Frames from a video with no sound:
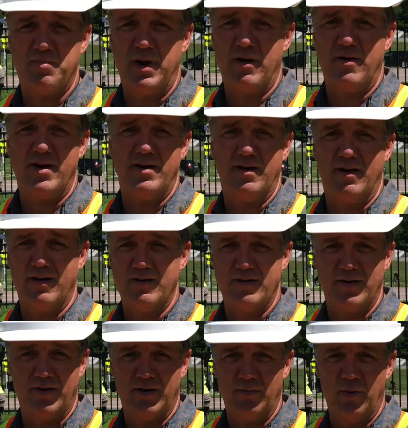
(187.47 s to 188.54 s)
buried
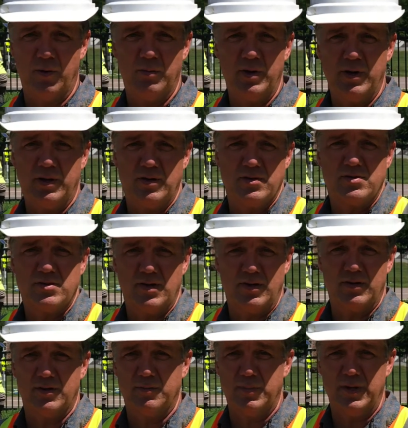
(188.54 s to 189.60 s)
under what we
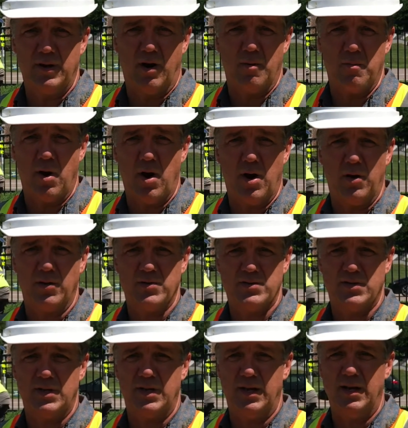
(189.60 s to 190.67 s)
consider to be our modern
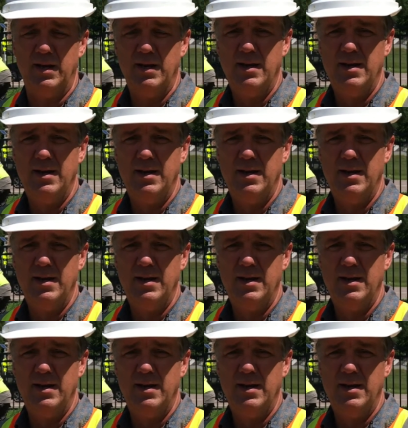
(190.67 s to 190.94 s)
city.